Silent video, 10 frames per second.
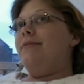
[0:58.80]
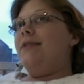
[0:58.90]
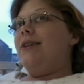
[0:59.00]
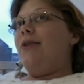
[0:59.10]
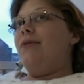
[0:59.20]

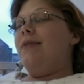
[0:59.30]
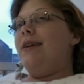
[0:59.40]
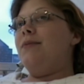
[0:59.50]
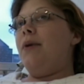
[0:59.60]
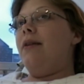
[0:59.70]
So
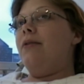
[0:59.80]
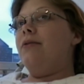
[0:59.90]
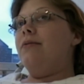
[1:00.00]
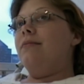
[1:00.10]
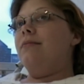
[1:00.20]
that's why
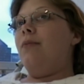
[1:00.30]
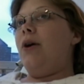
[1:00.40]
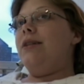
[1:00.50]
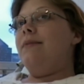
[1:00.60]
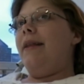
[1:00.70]
they're
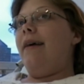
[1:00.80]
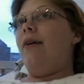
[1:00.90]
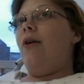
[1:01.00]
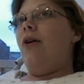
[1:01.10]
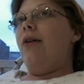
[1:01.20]
watching me like
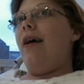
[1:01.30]
a hawk